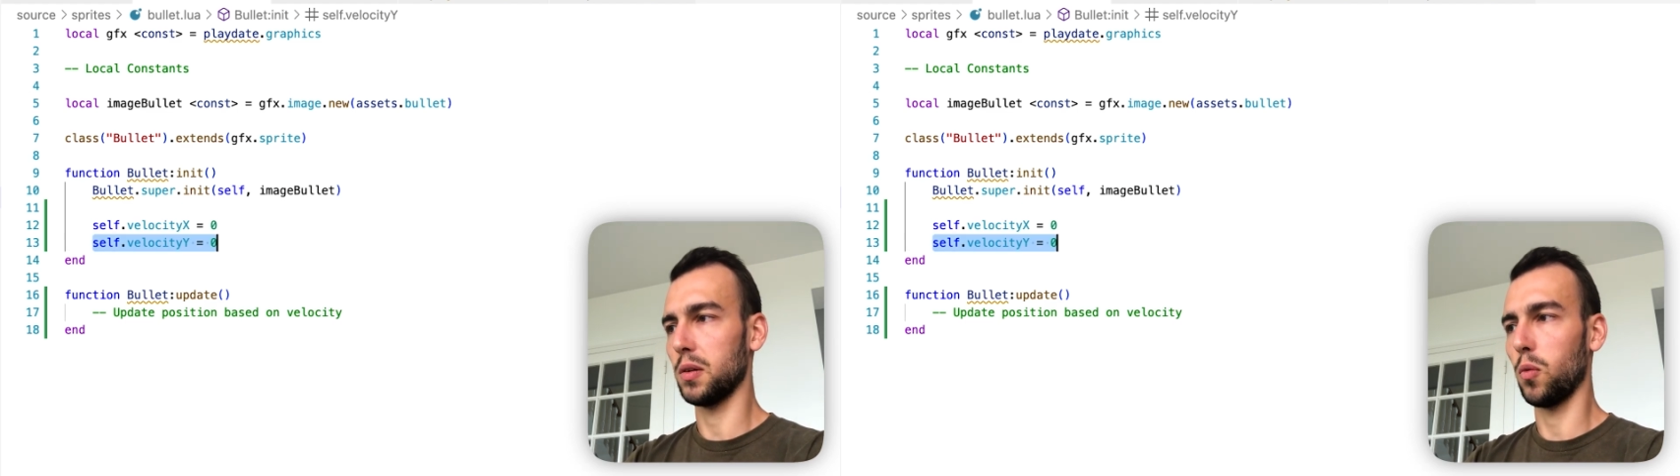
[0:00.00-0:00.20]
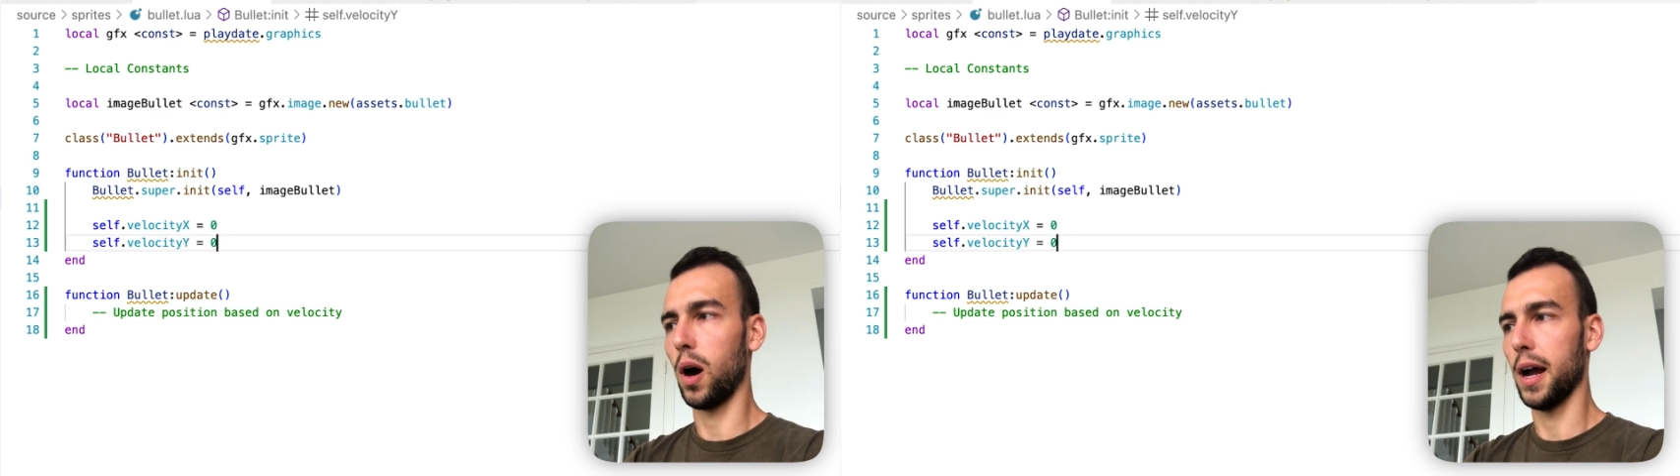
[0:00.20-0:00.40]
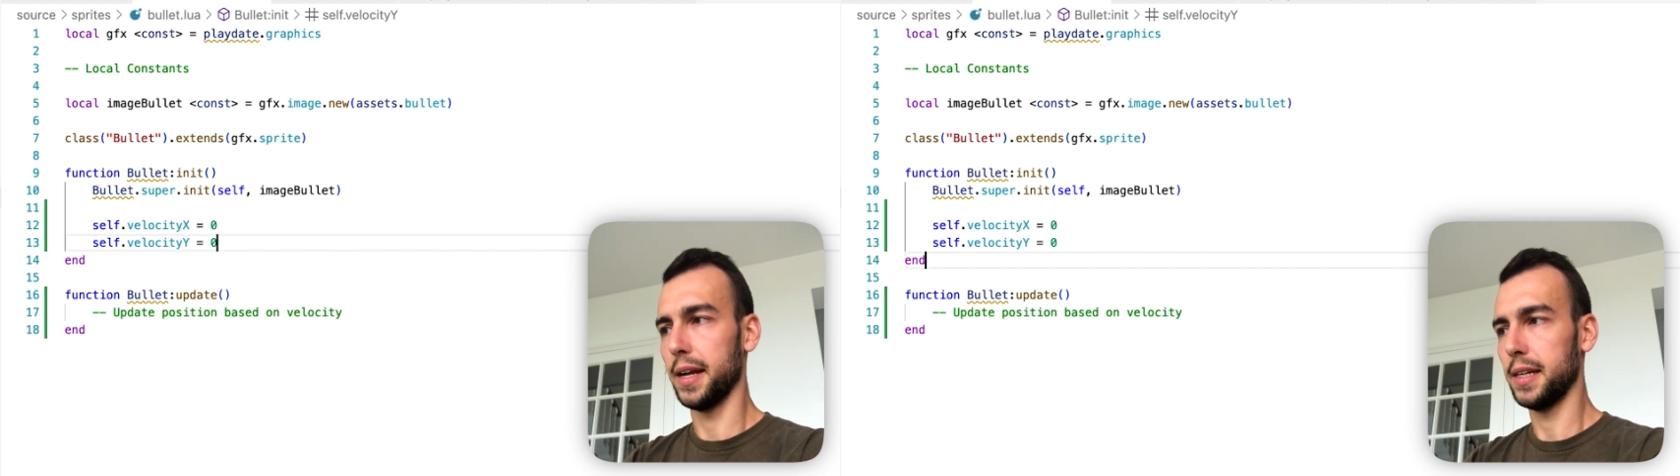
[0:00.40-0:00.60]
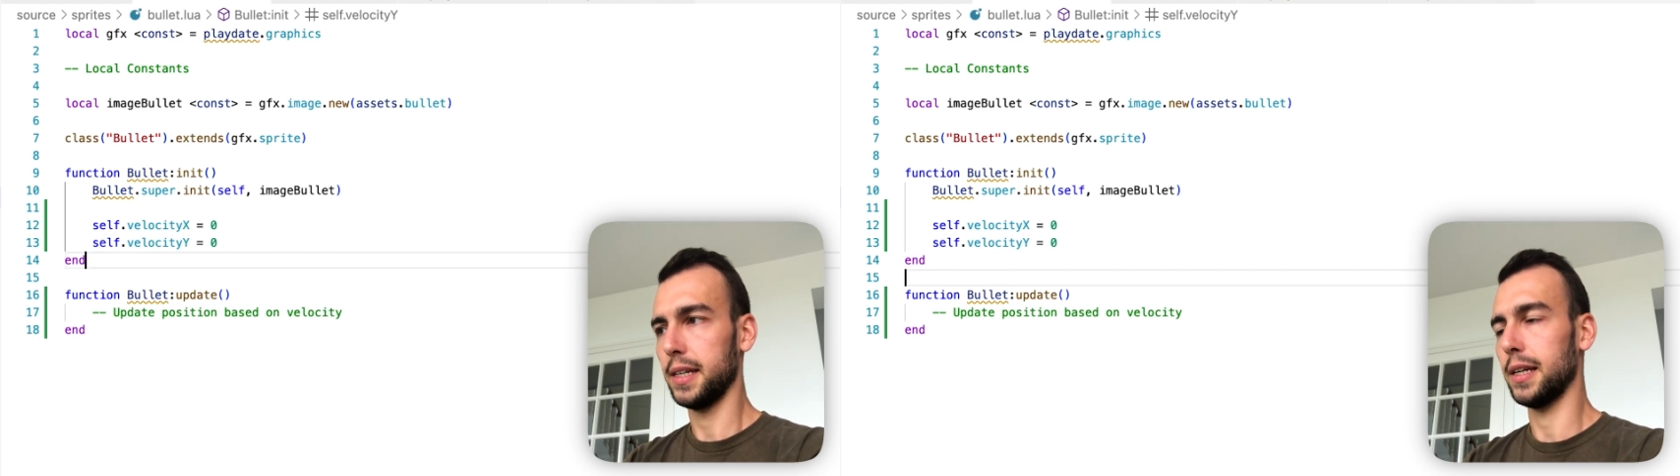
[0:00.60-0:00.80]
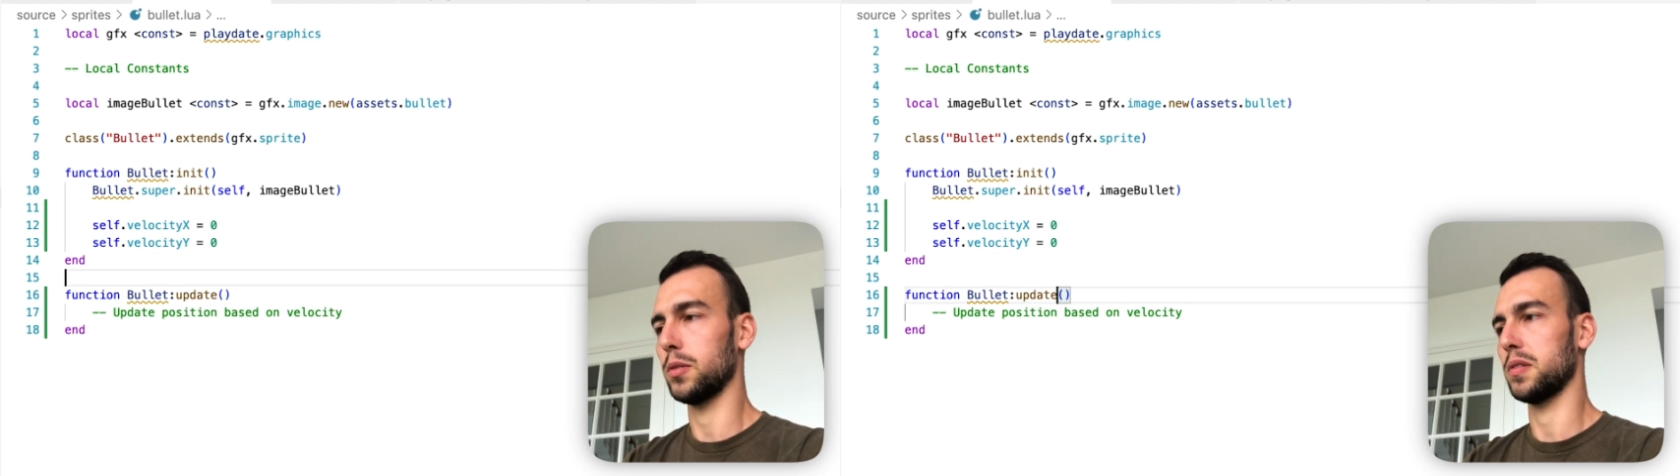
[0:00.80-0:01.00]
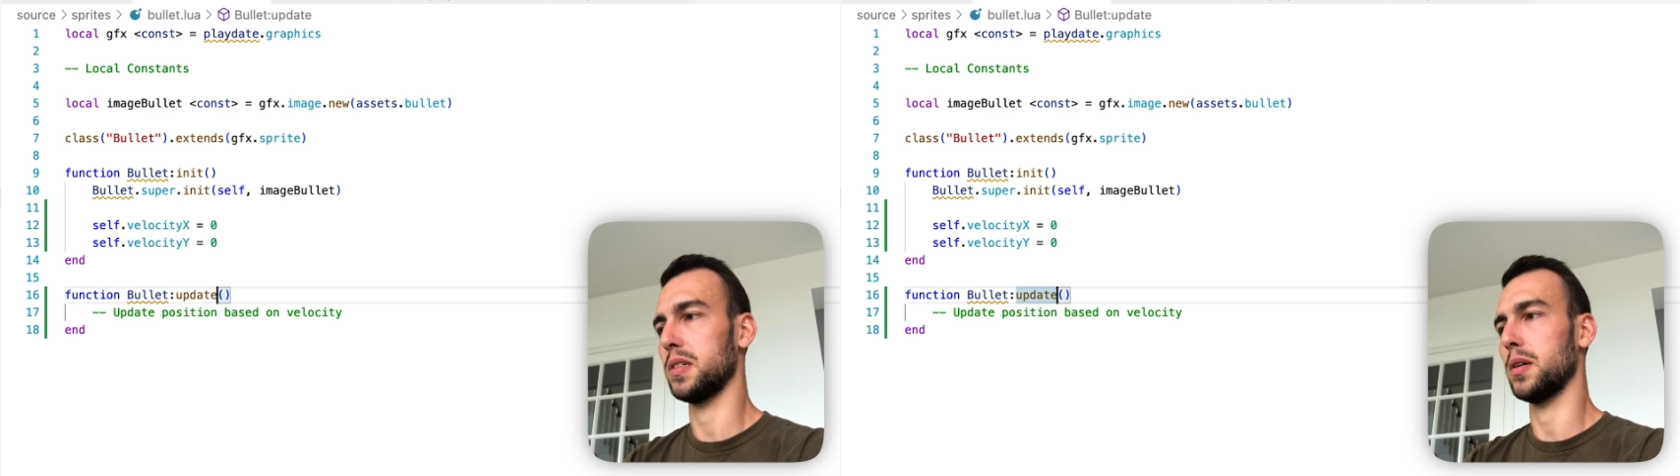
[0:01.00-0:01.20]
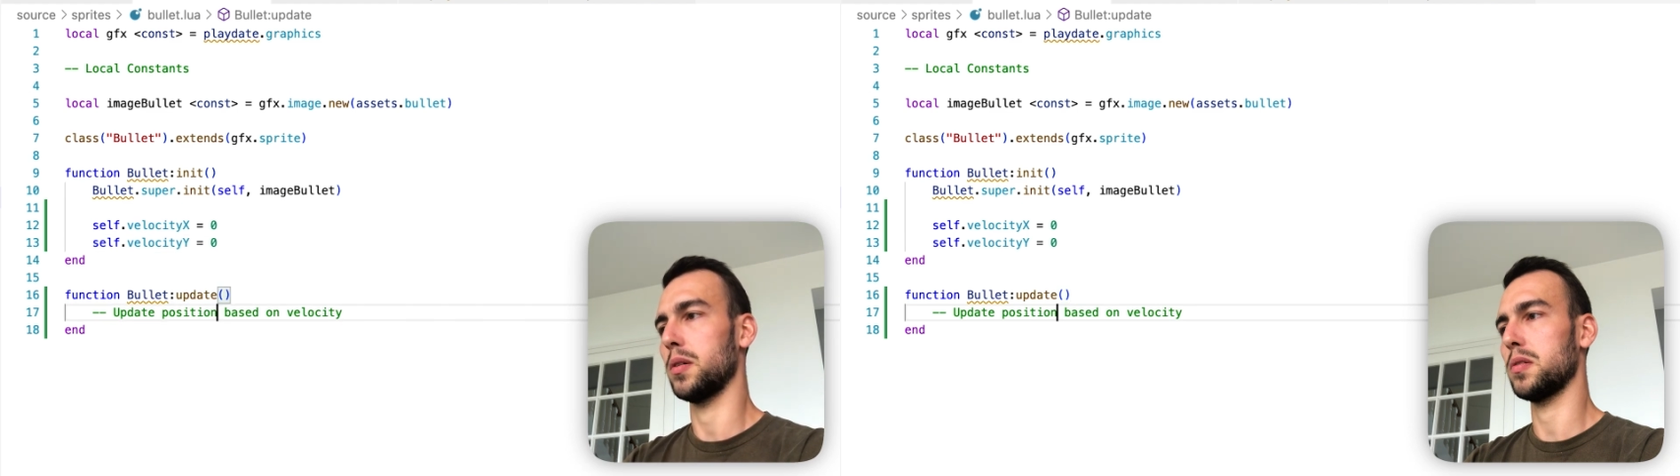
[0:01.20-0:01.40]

y equals 0.